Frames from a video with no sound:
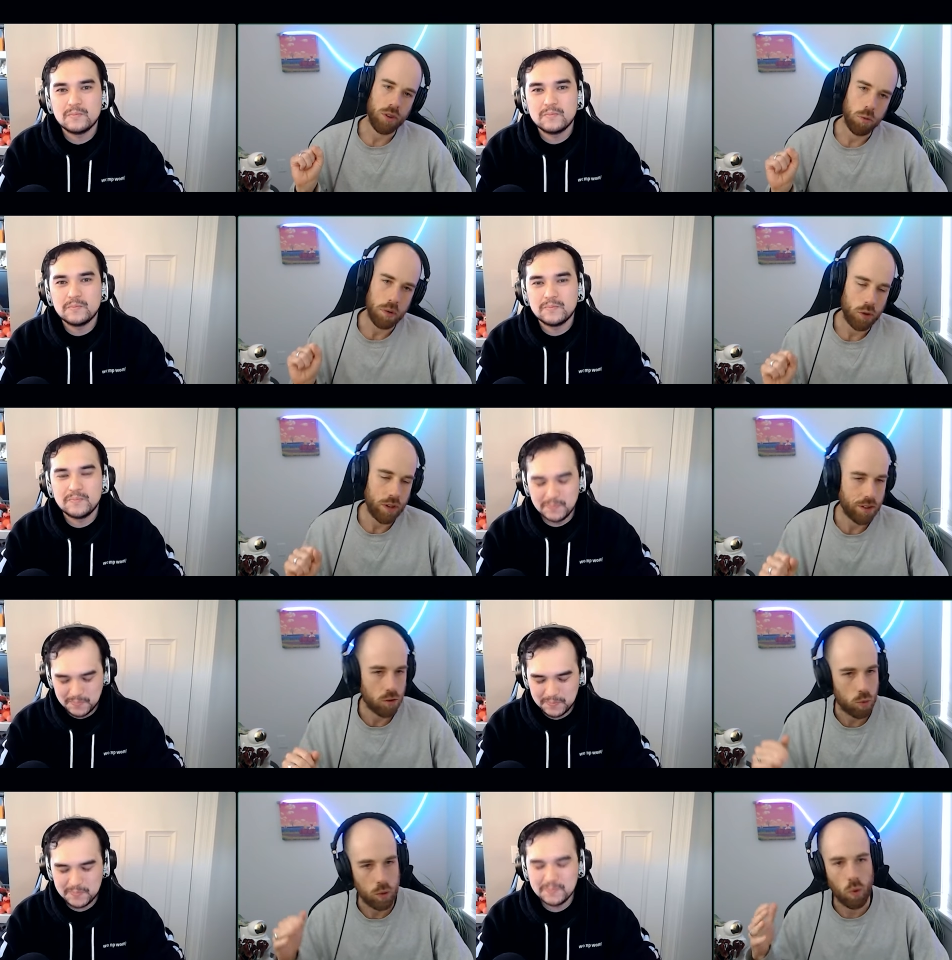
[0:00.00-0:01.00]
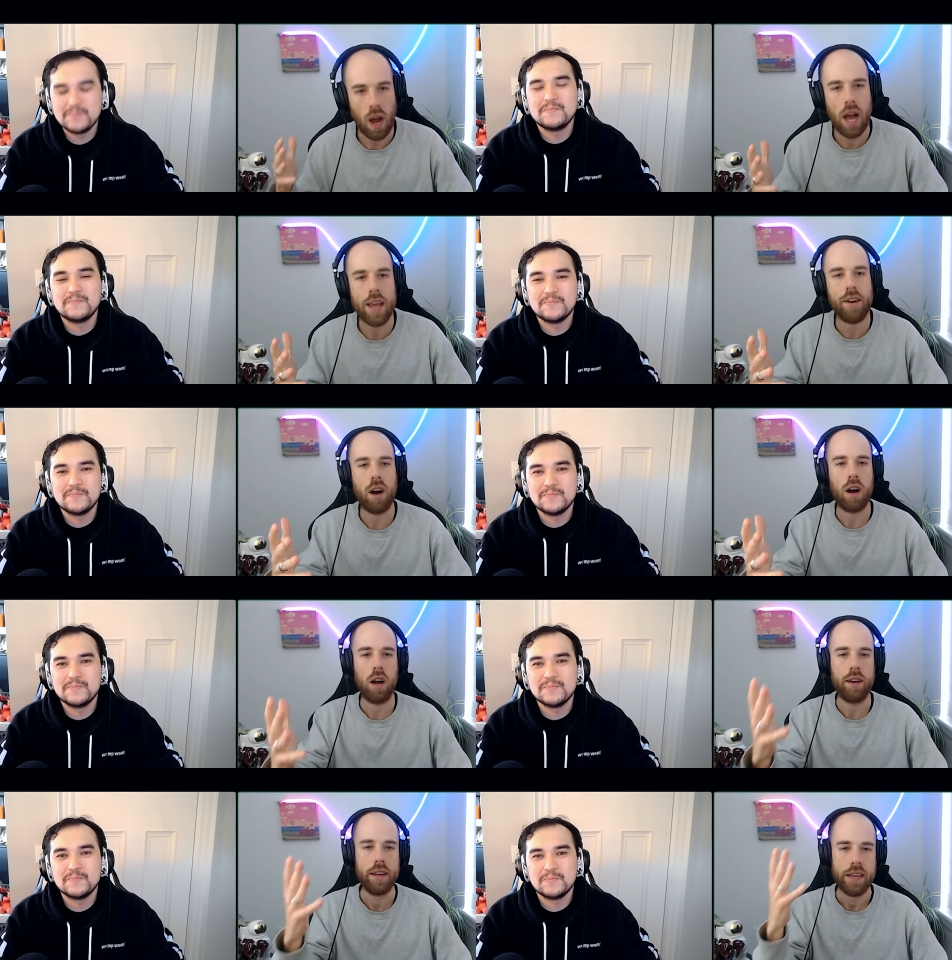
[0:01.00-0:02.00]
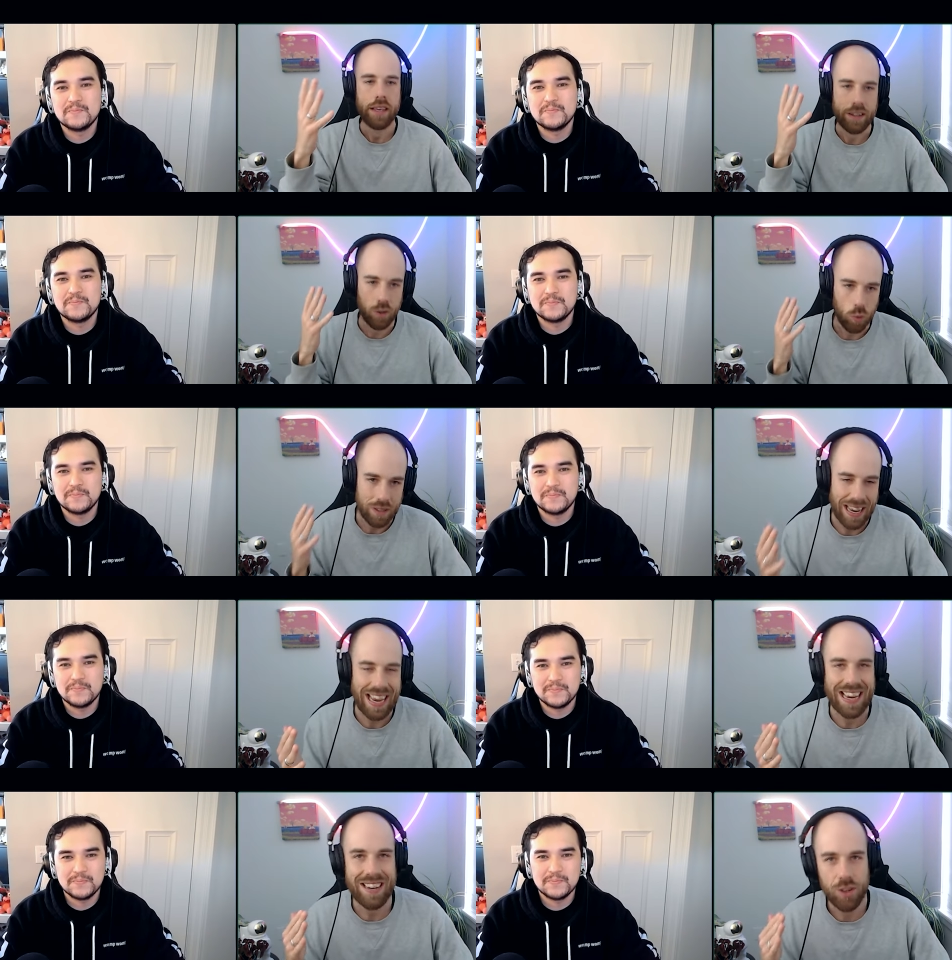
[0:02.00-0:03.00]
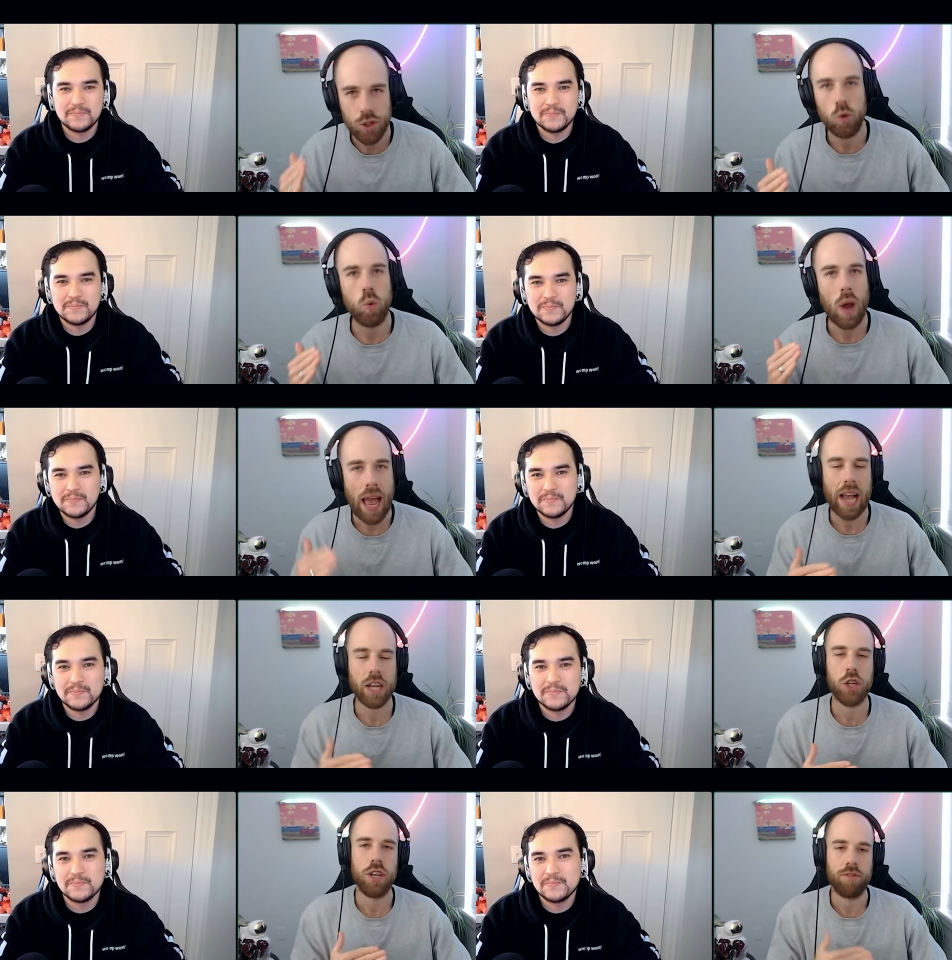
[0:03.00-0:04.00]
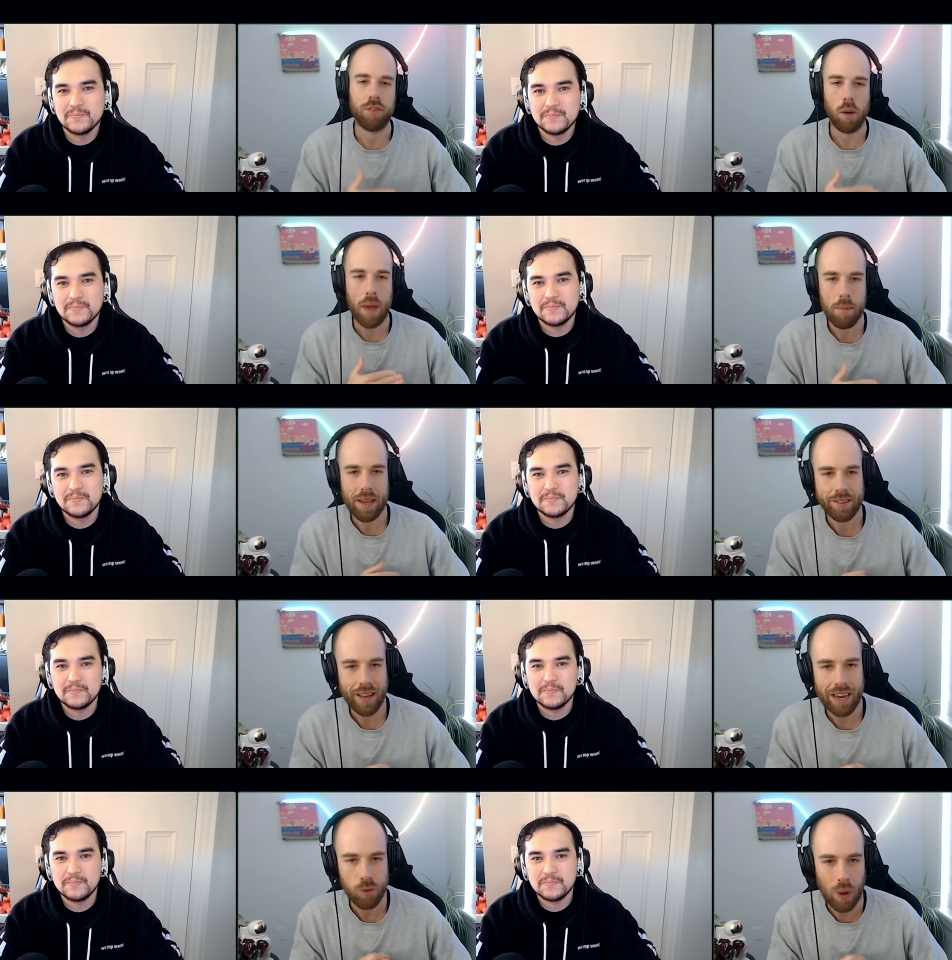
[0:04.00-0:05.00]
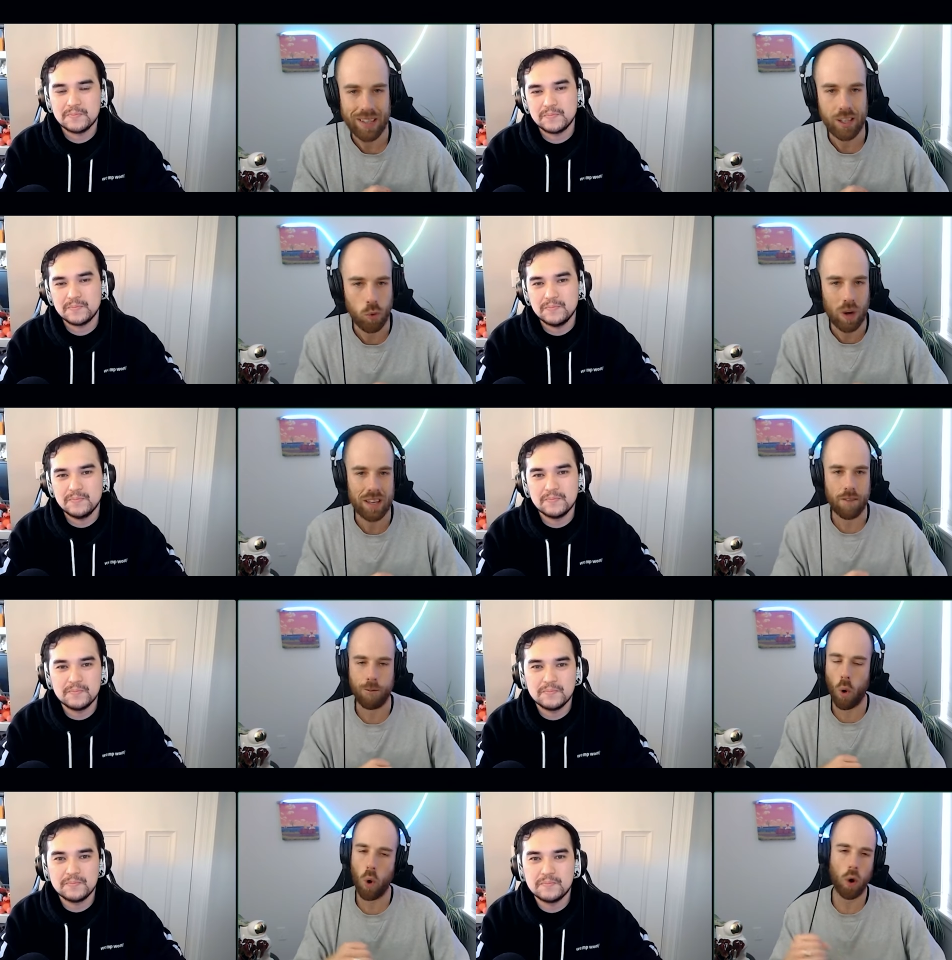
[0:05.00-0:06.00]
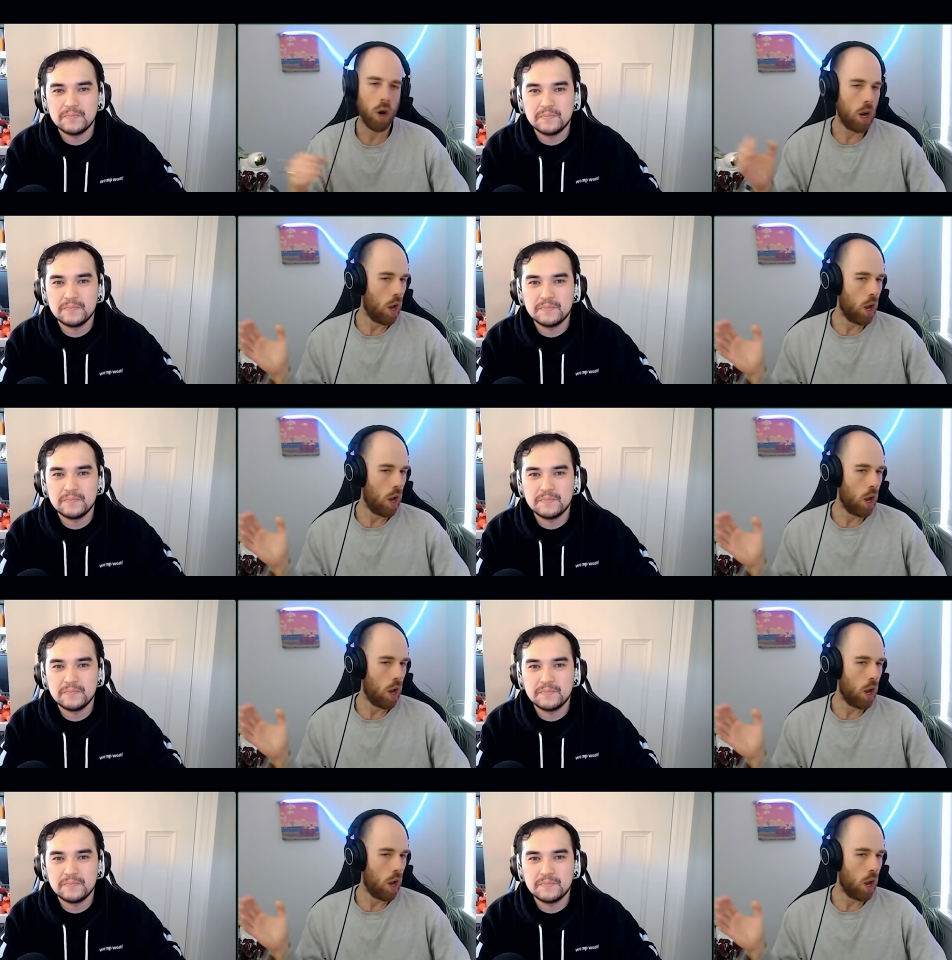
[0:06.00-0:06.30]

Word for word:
Speaker 1: you beauties as we ride on into day two action from M S I twenty twenty-four.